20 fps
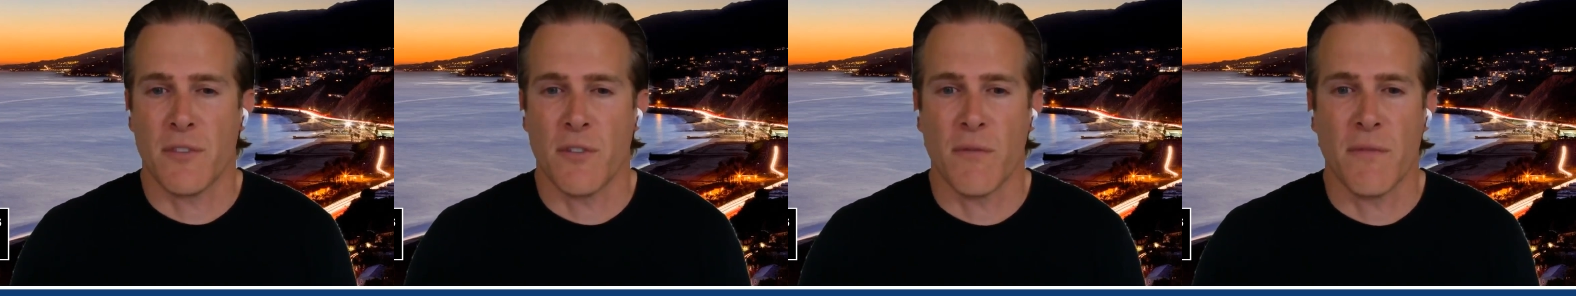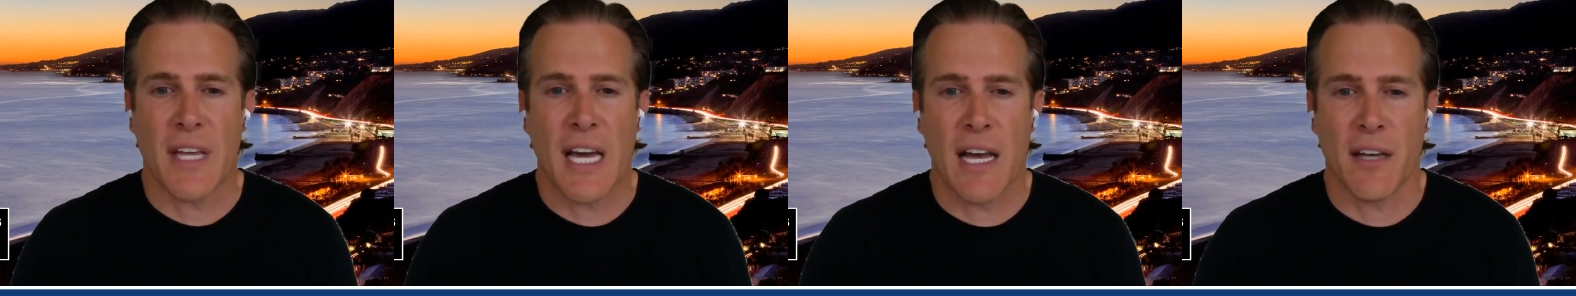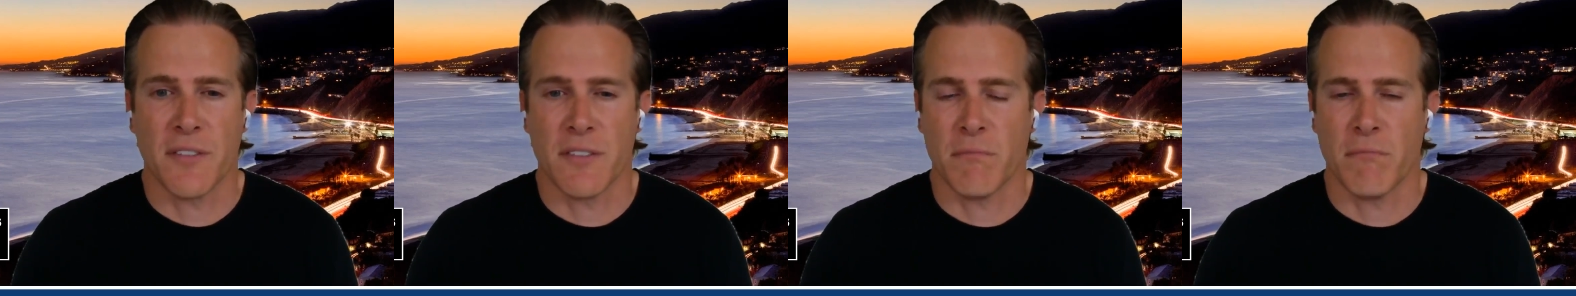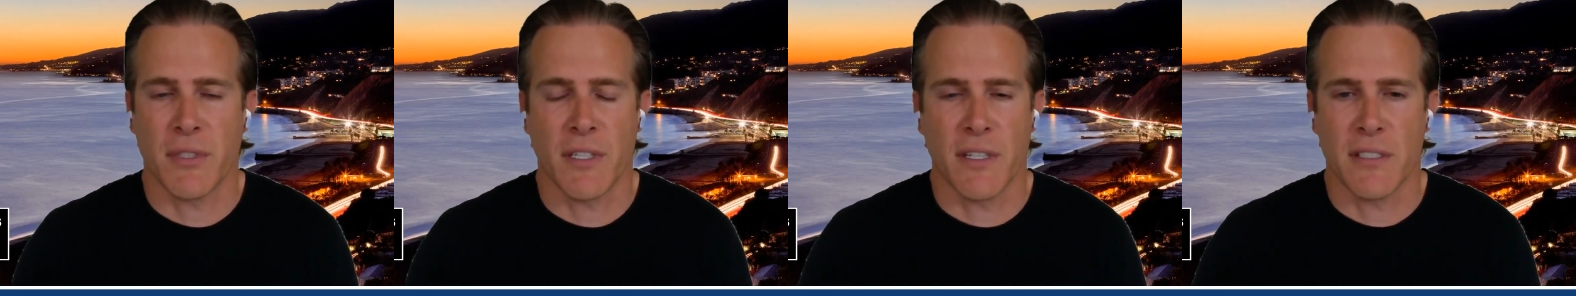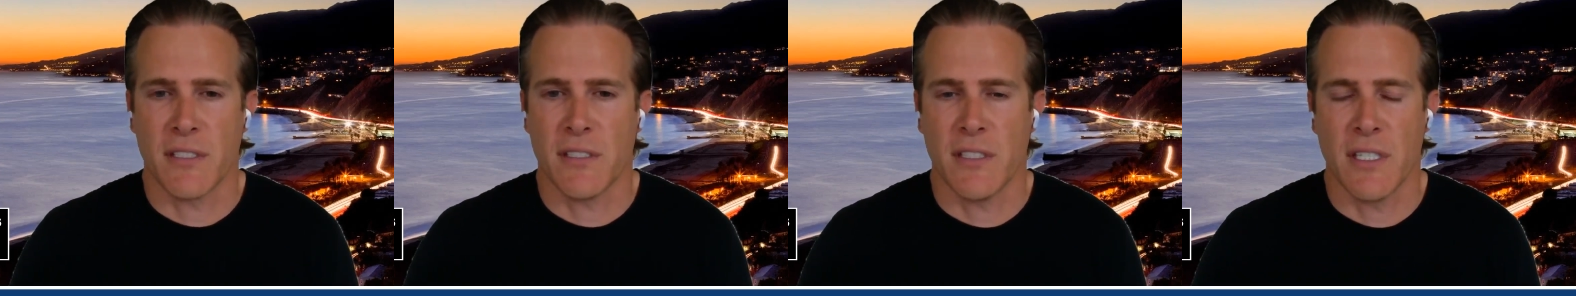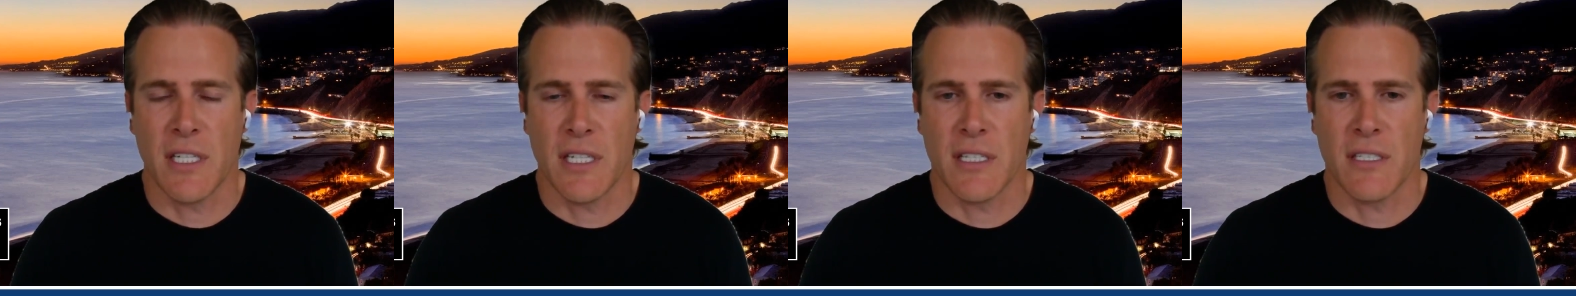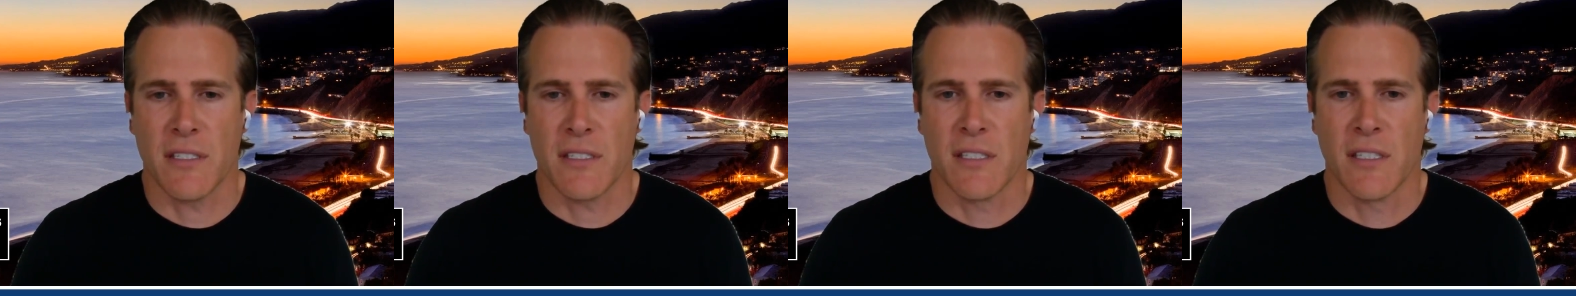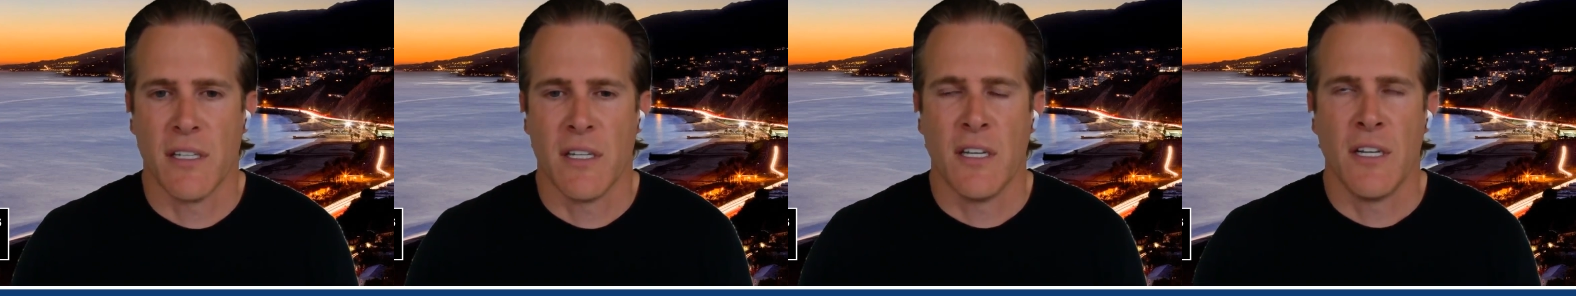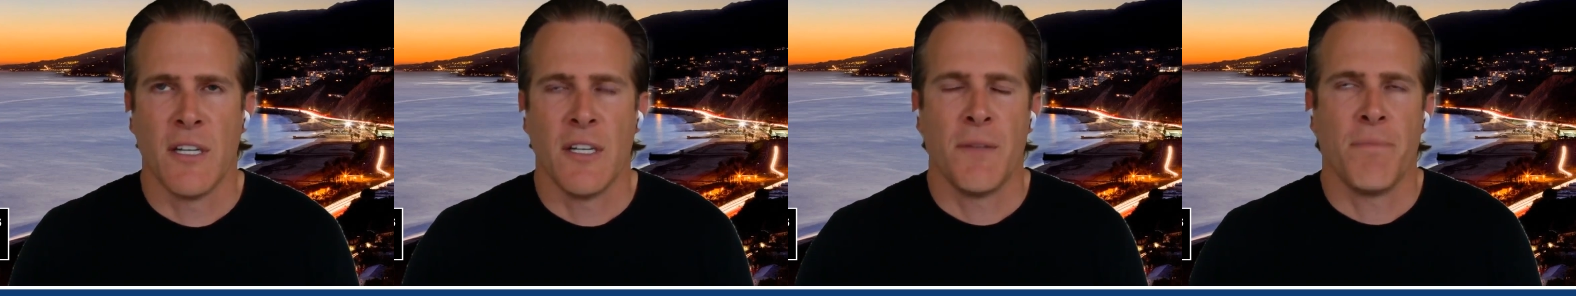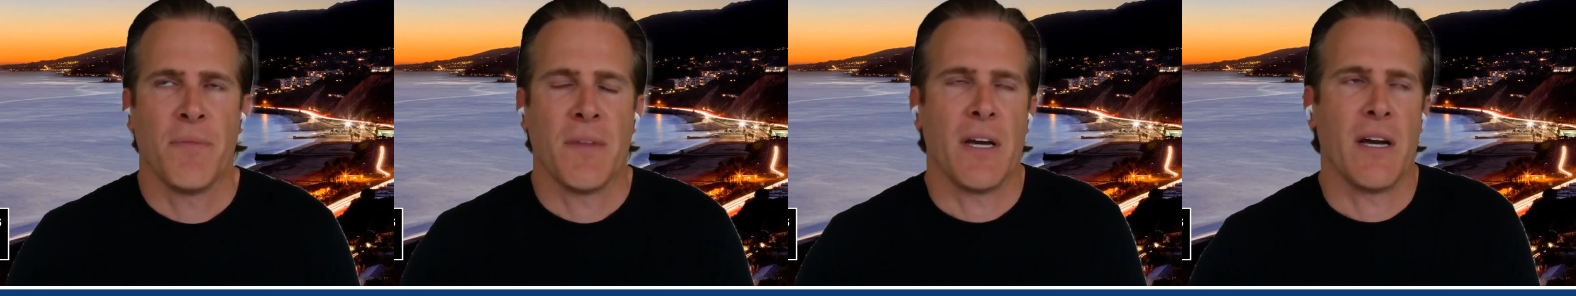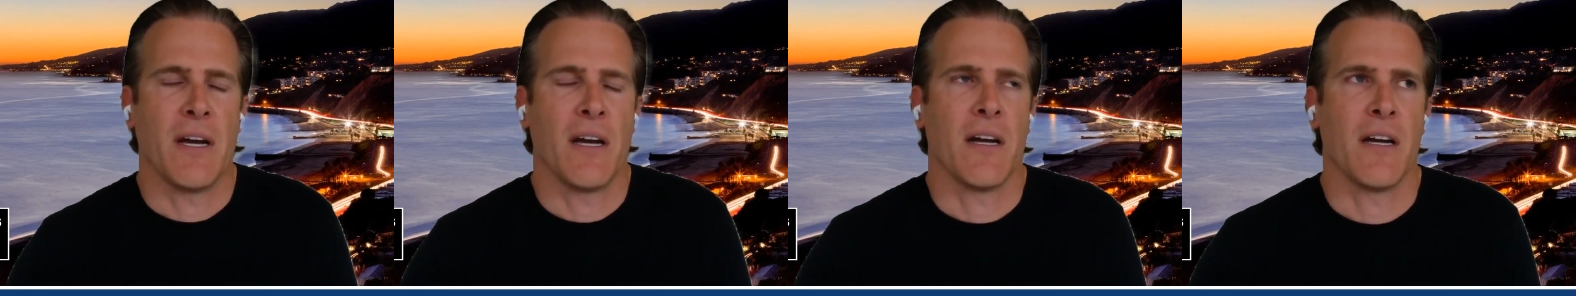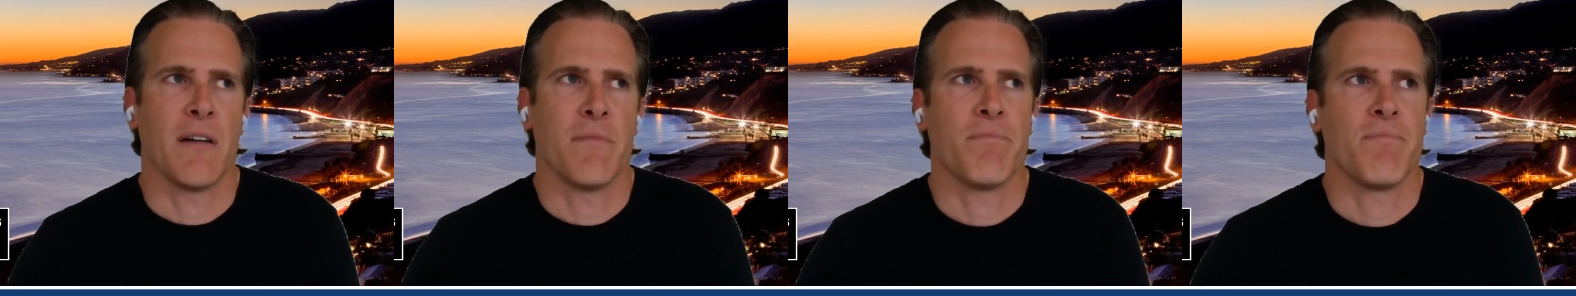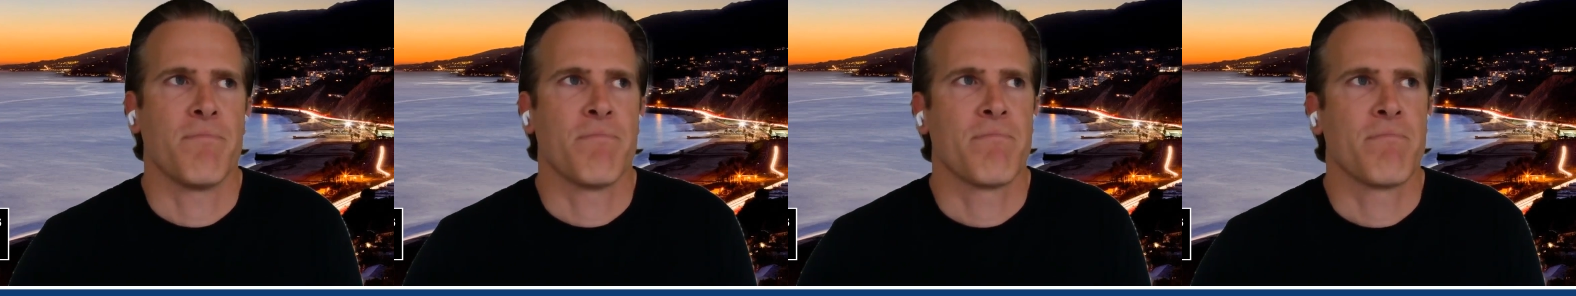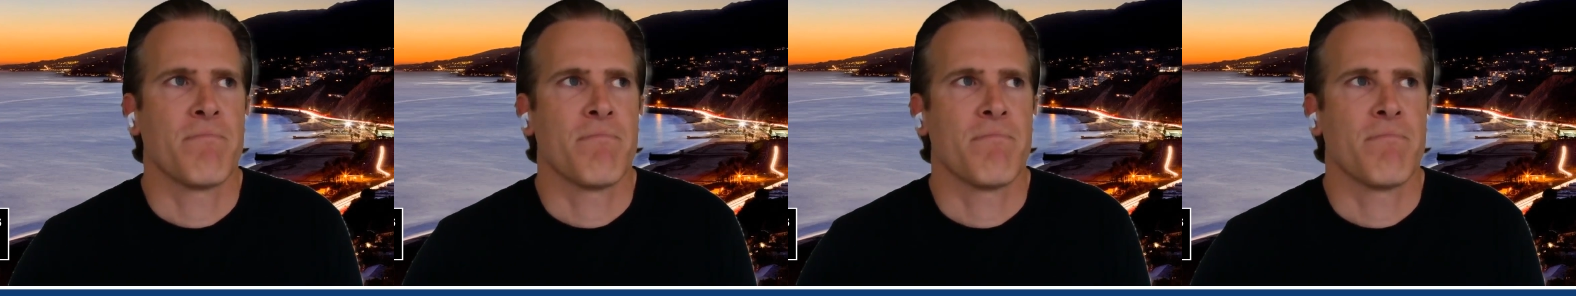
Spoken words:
2,000 plus cities. Um,